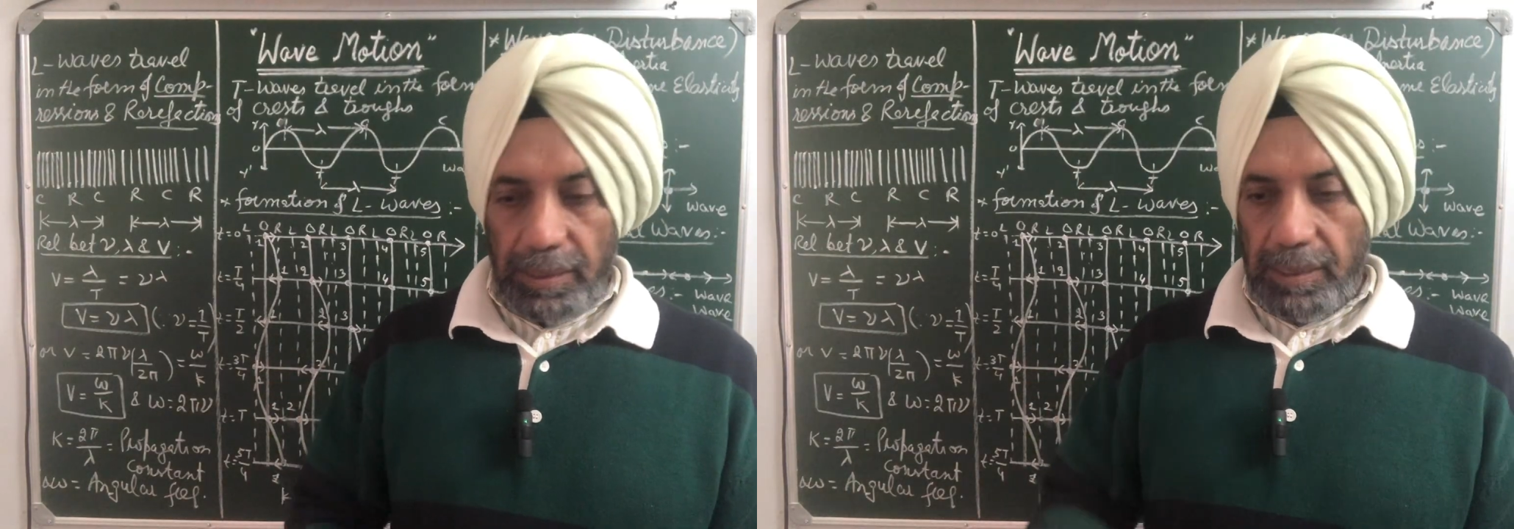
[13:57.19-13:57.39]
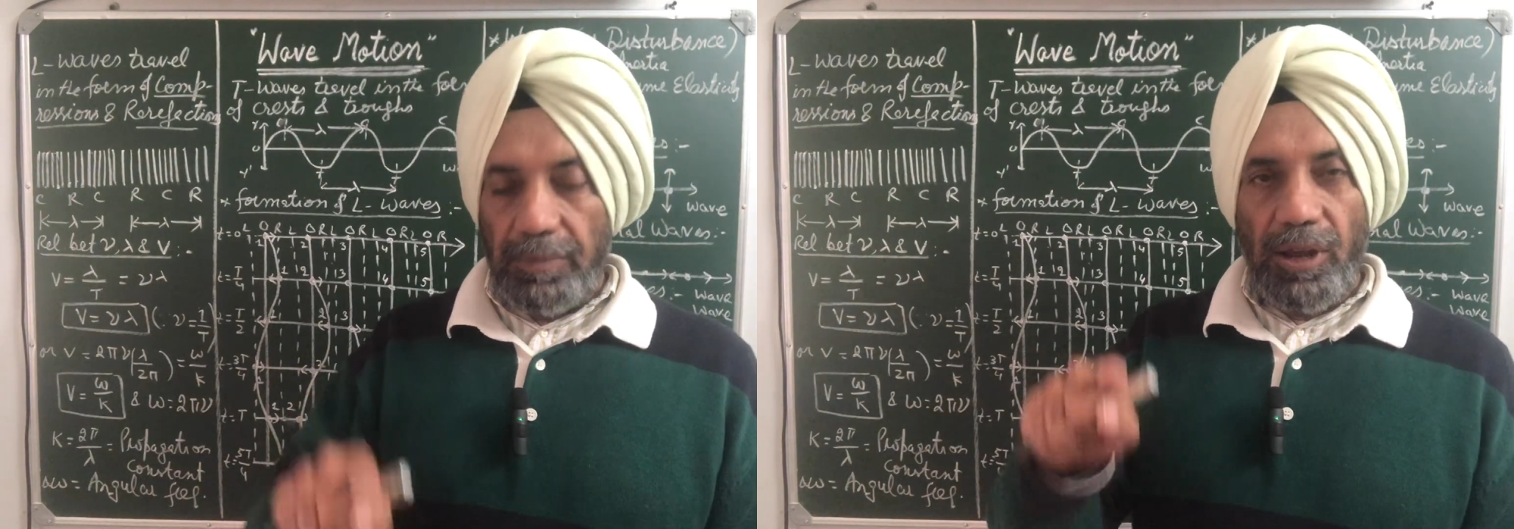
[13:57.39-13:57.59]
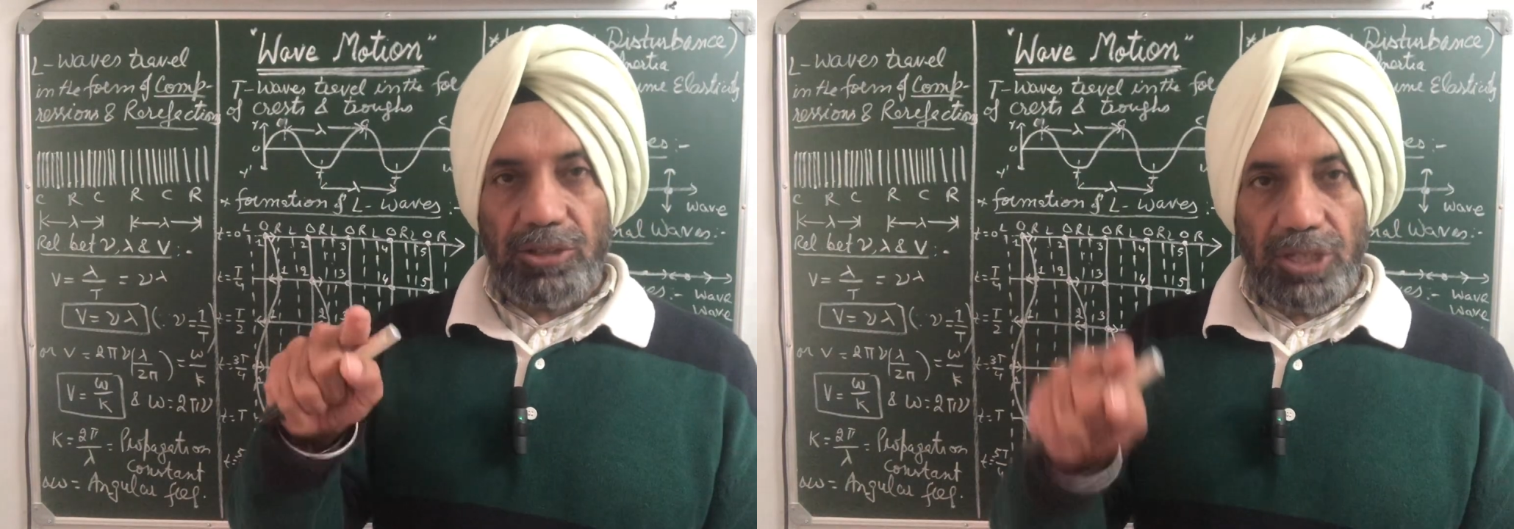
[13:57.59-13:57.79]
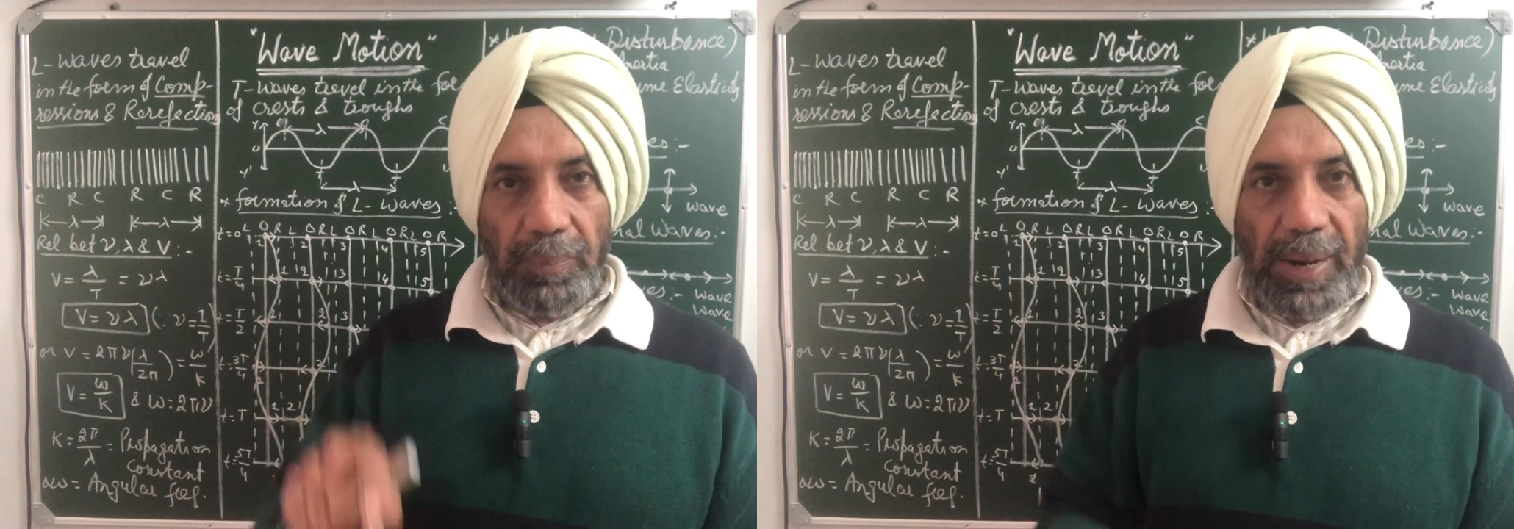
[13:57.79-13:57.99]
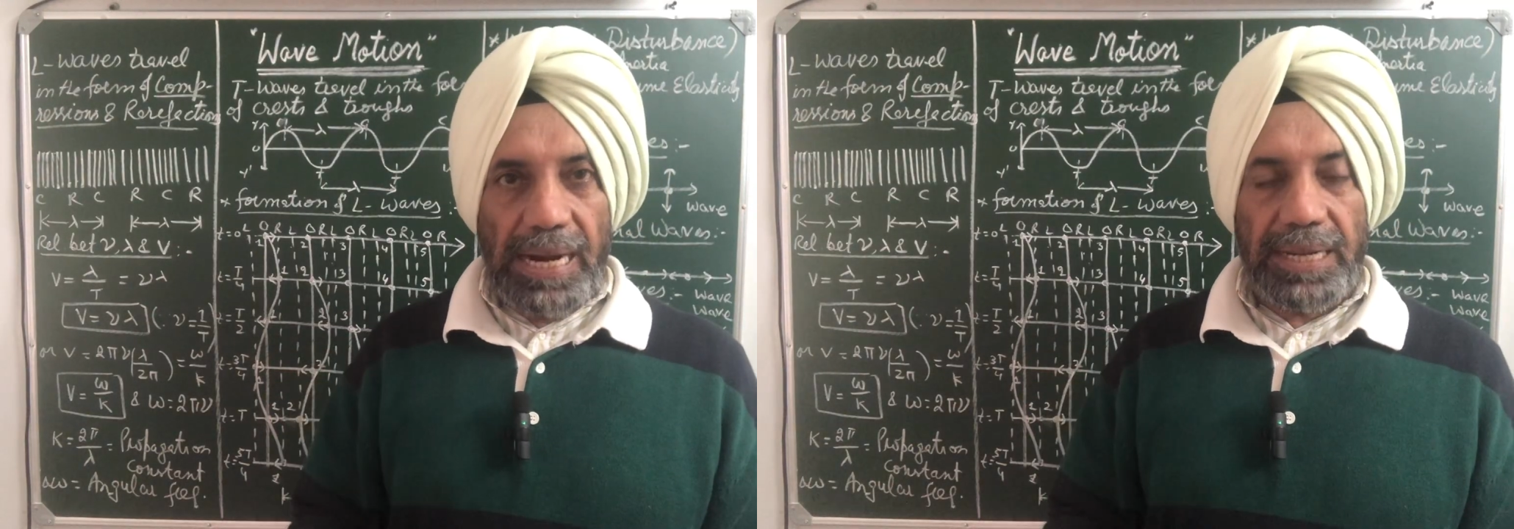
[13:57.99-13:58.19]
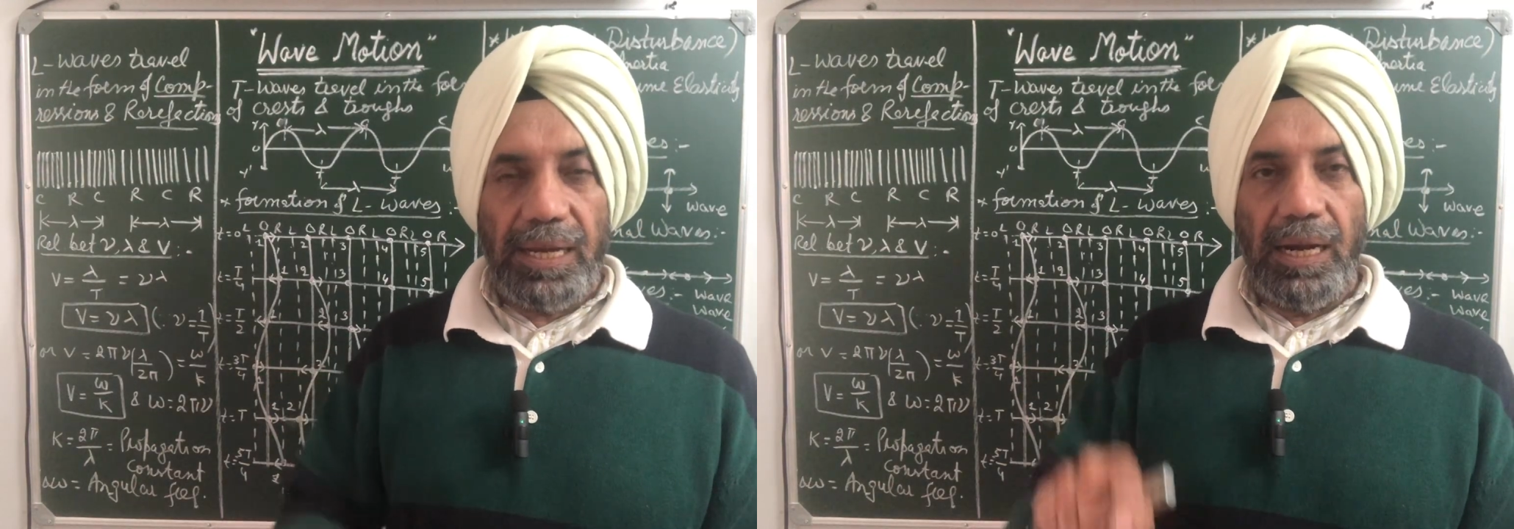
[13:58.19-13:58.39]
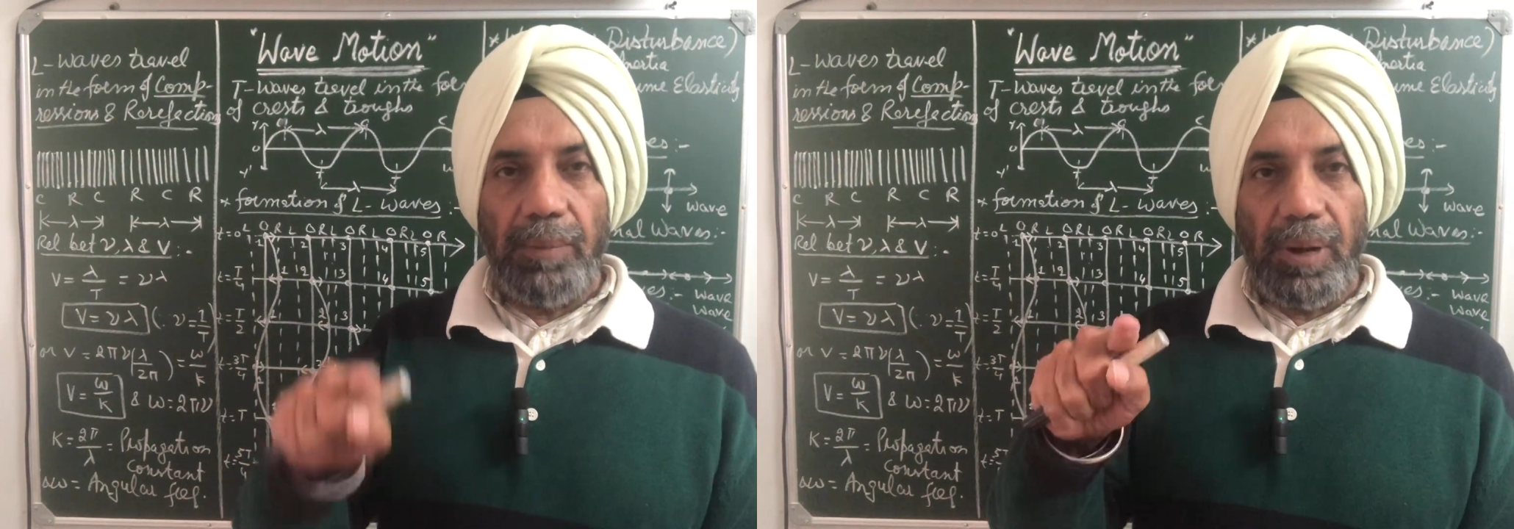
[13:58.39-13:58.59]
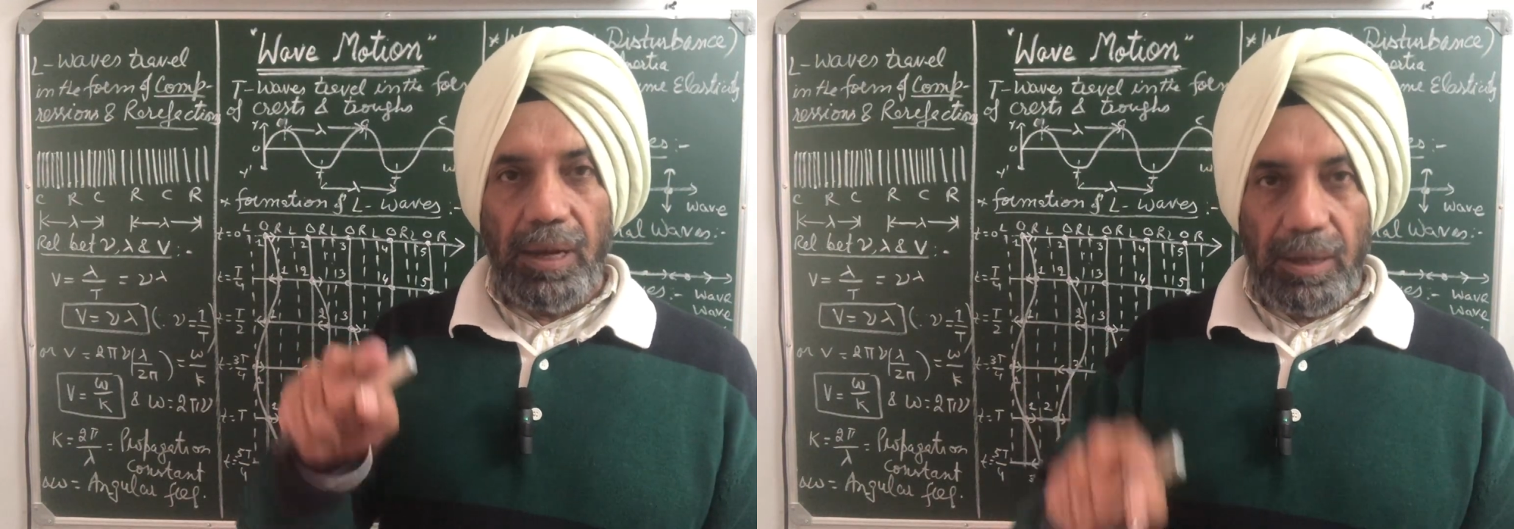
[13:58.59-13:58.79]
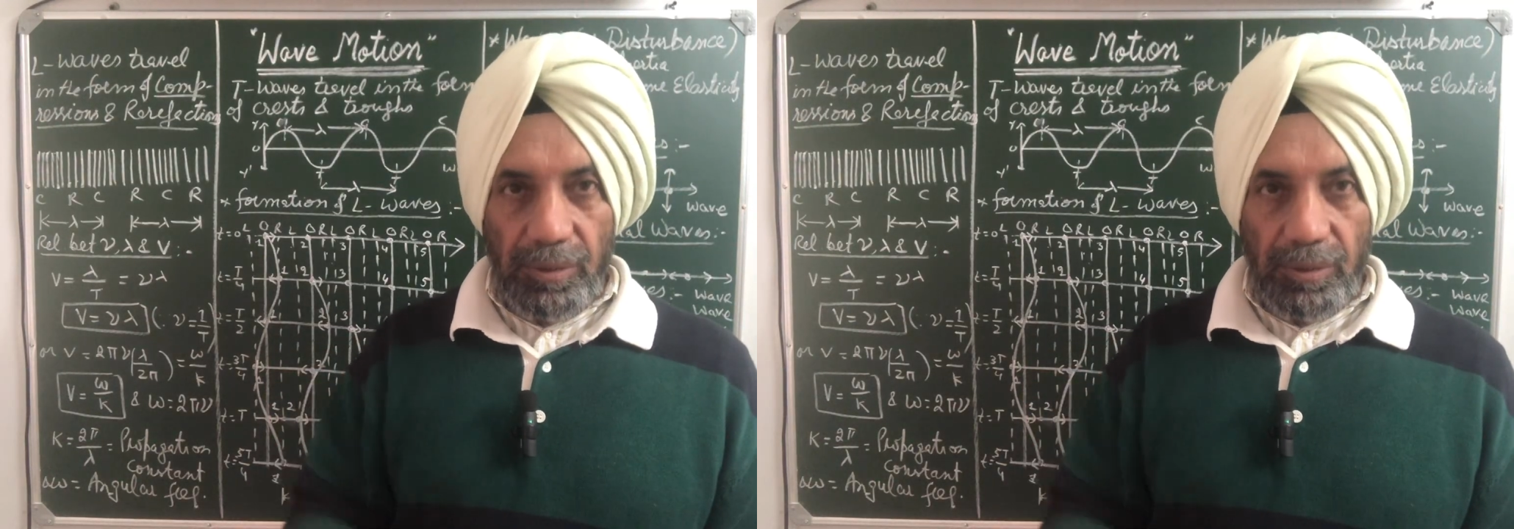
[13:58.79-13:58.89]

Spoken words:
the velocity of particle